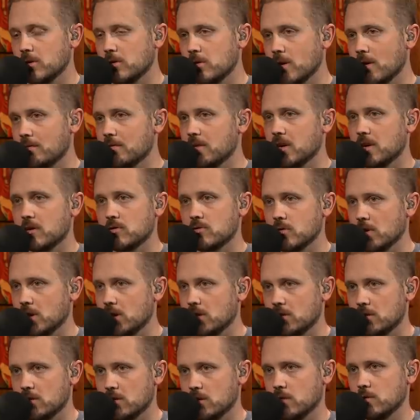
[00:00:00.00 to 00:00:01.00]
you do have the injury
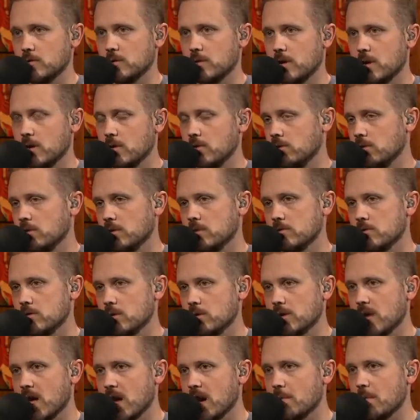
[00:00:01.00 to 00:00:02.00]
concerns with Hilton. There's
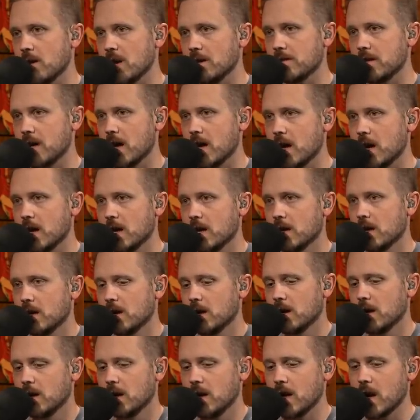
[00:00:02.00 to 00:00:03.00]
no doubt about that. Sure.
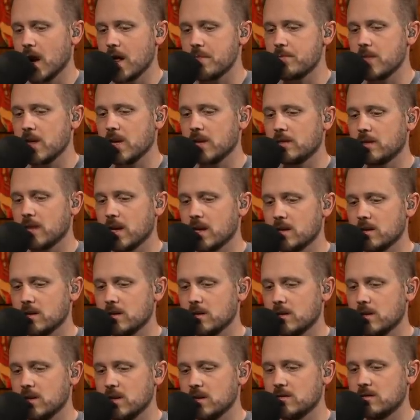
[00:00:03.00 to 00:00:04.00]
And I think that
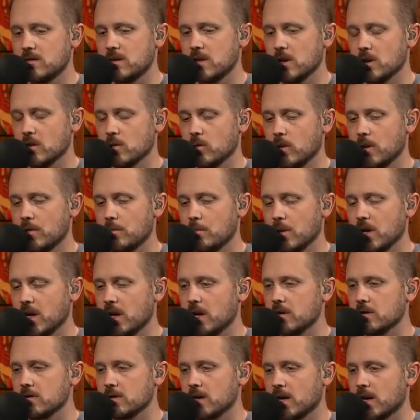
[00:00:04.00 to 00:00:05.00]
this year with
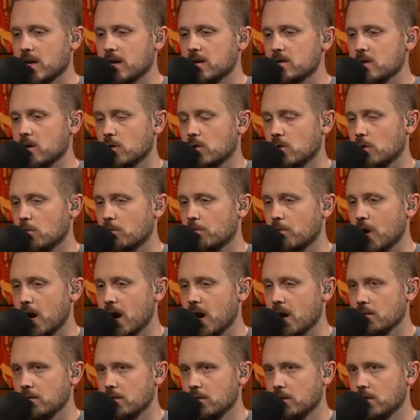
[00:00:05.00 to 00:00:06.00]
players like Antonio
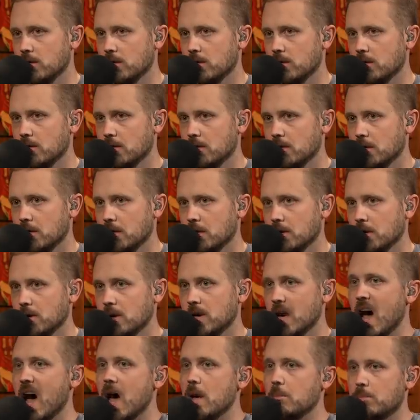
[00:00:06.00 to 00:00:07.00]
Brown
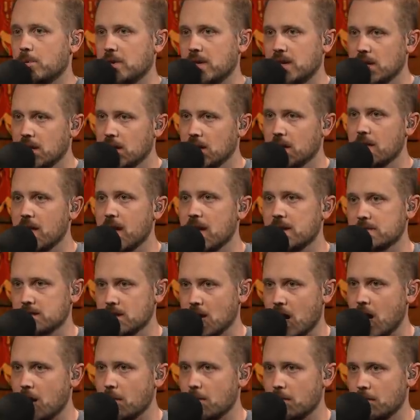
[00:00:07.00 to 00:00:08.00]
not being in that
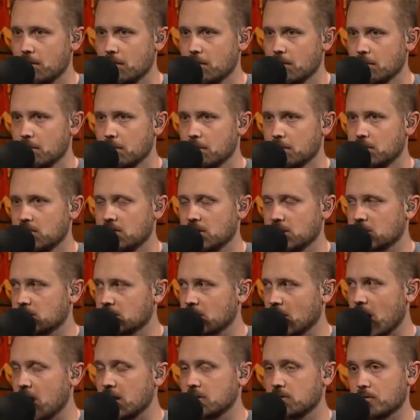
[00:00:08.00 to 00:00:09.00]
top six
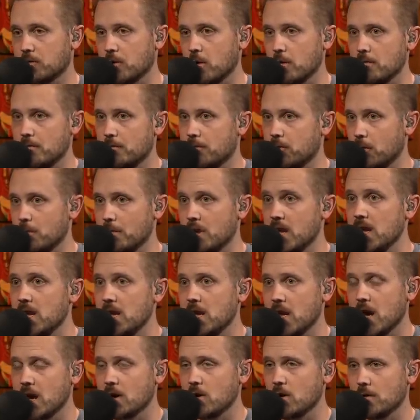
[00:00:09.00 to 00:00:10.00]
guys for, for
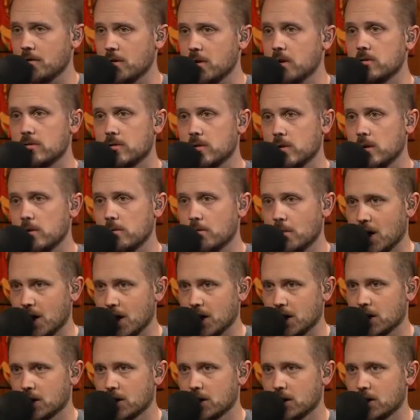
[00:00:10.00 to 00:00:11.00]
me. I don't know if he is for you,
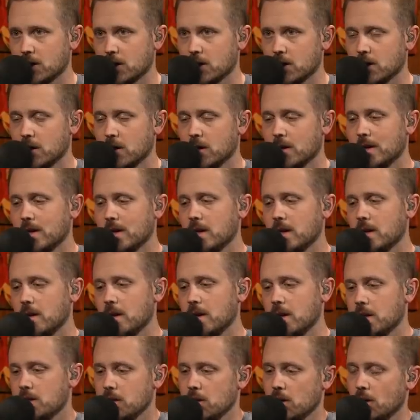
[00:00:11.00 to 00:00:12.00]
Mike. He's not.
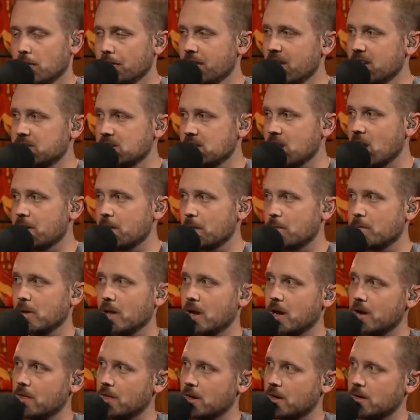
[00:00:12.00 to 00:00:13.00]
You know, that's another
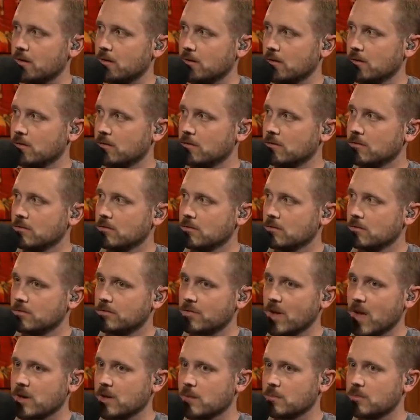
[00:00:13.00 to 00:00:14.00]
player that
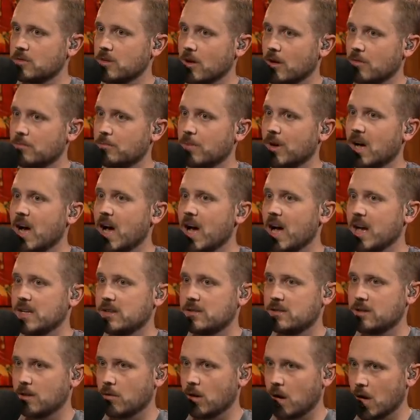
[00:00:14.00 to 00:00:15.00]
found himself
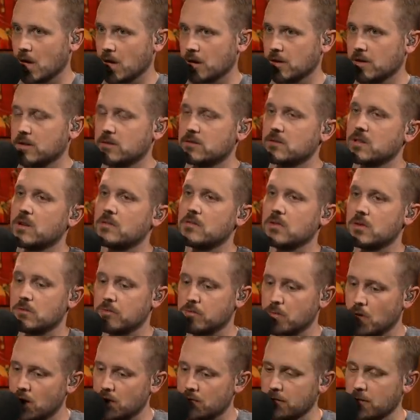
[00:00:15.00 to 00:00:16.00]
behind T Y. Hilton instead of in
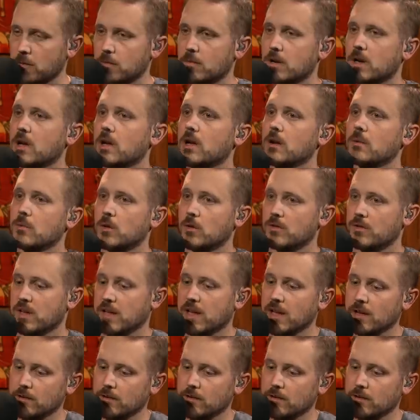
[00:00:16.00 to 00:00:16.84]
front of him, moving